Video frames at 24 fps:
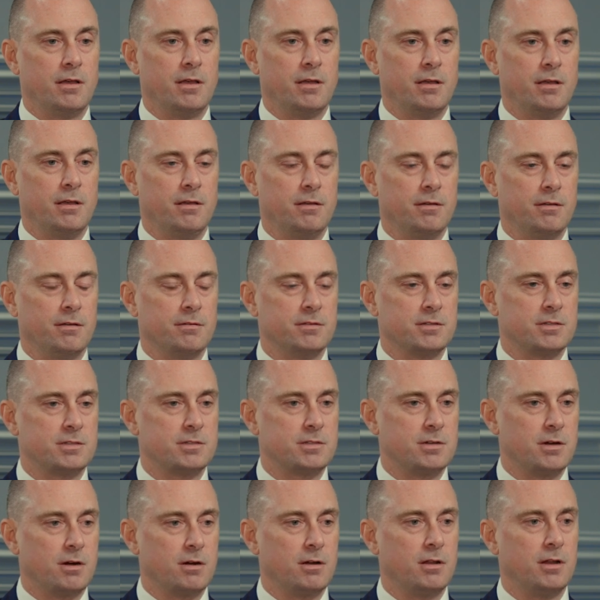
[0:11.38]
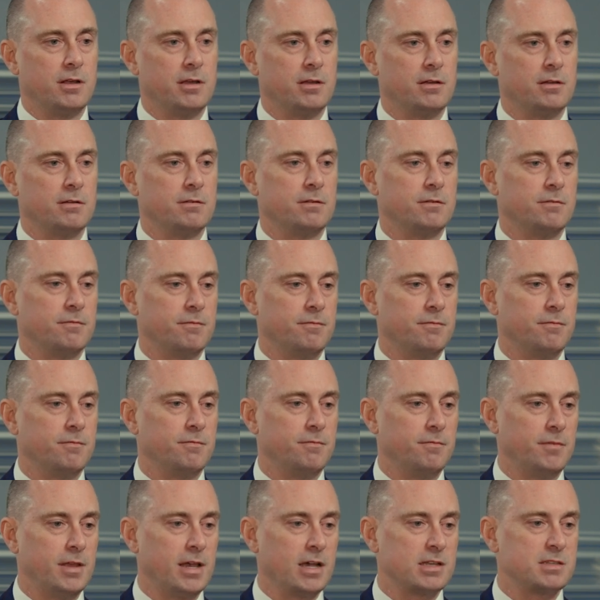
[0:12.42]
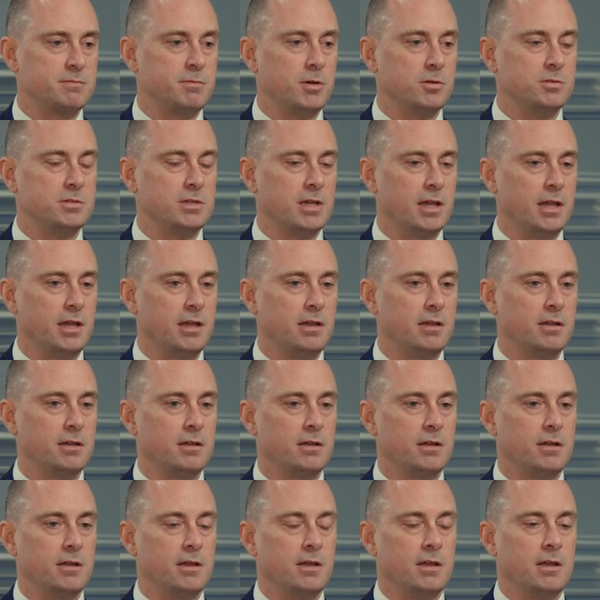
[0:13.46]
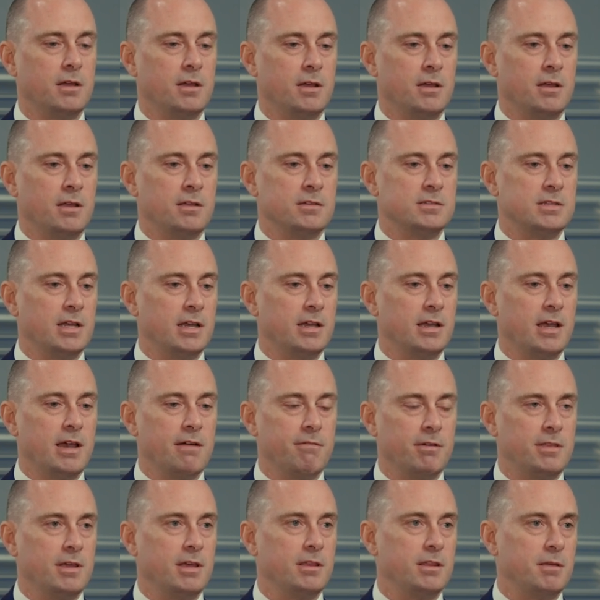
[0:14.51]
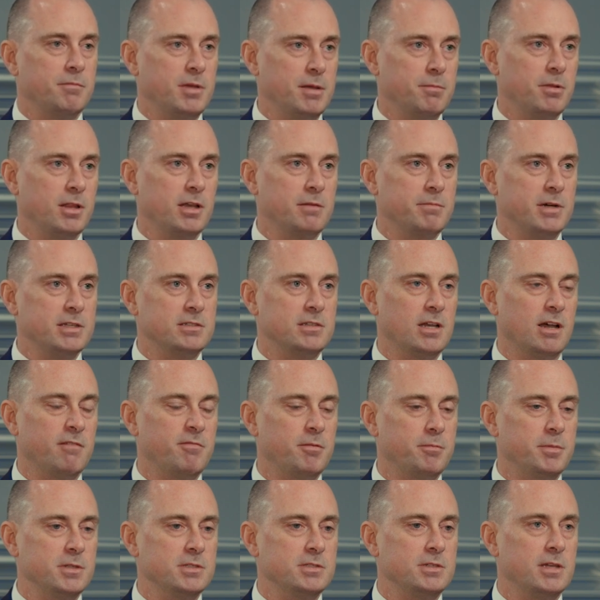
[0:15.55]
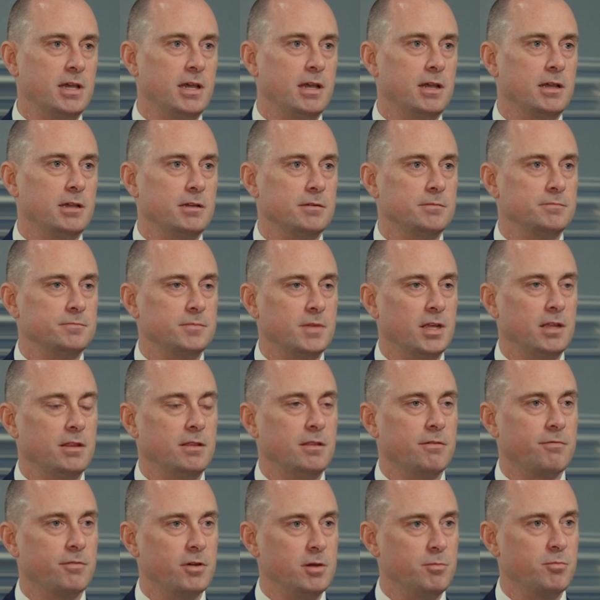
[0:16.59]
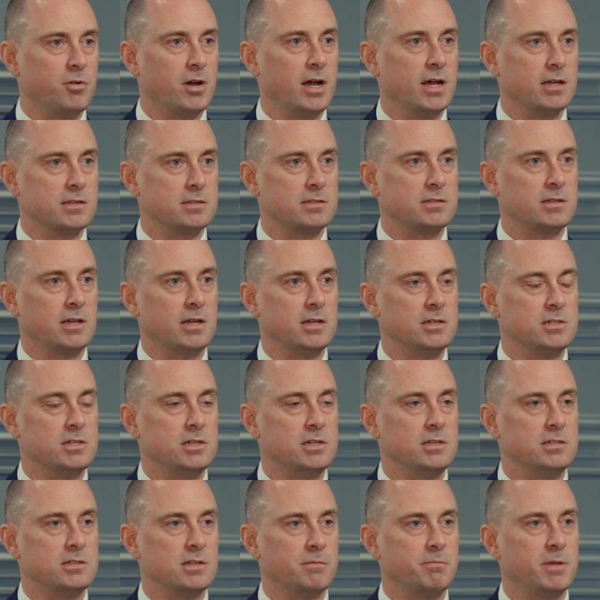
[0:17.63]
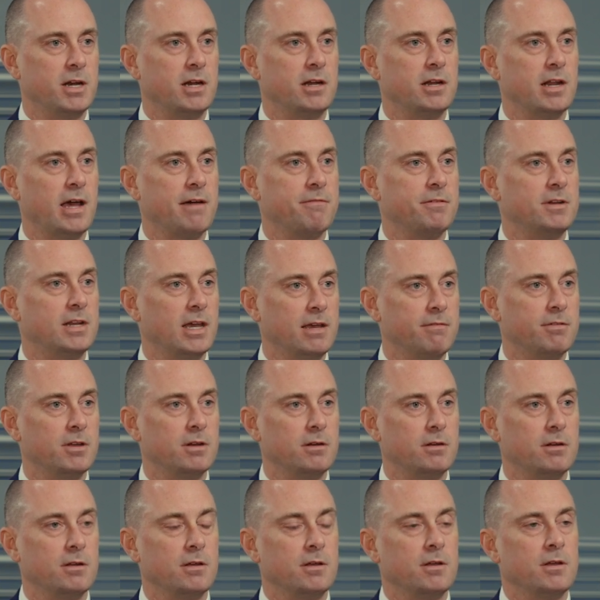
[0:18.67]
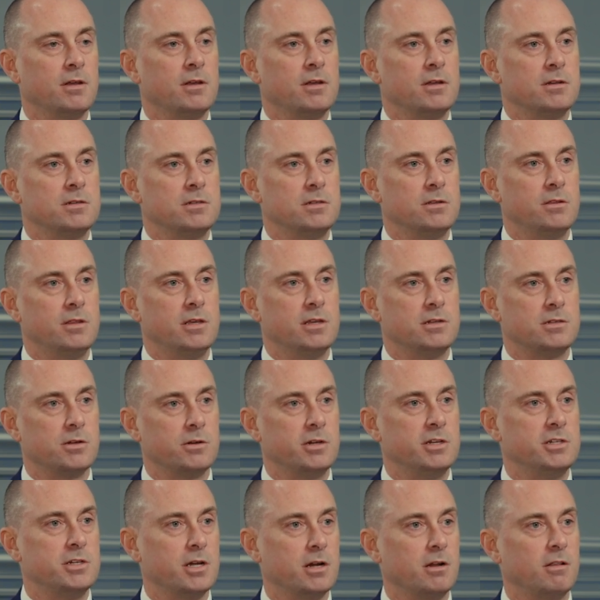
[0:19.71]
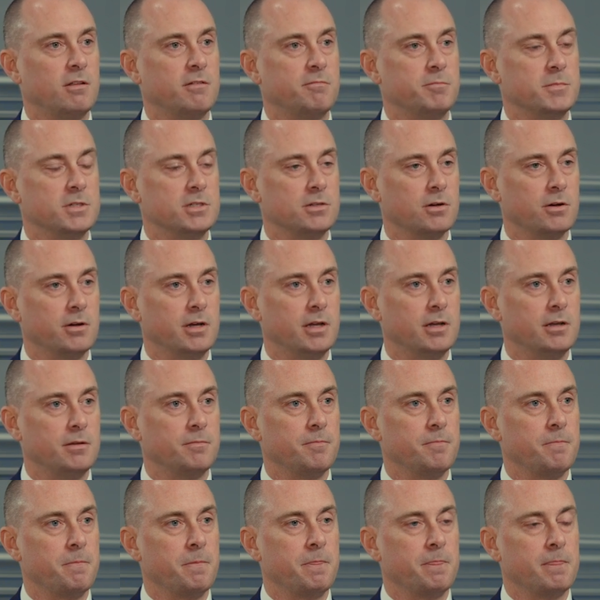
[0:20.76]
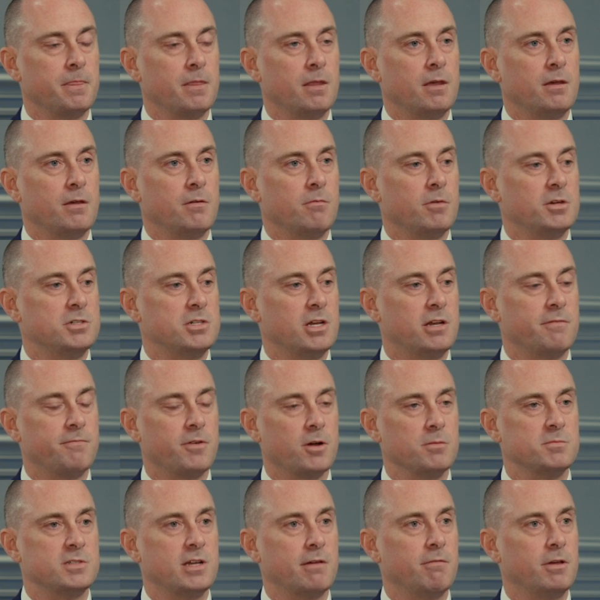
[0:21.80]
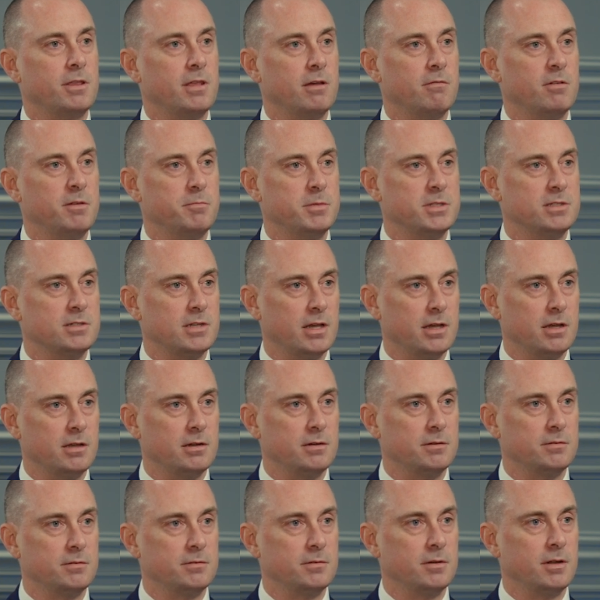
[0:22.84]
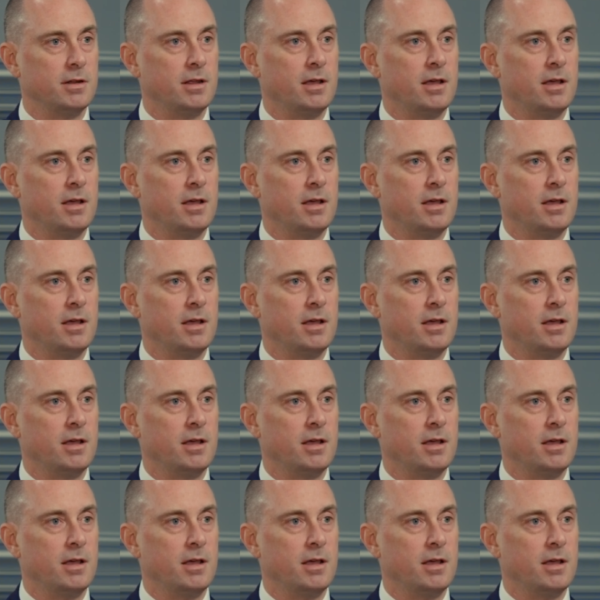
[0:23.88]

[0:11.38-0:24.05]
a startling expose saying everything that people like myself have been saying in the free press. And she submitted an affidavit to the Attorney General of Missouri, where she confirms everything we've been saying.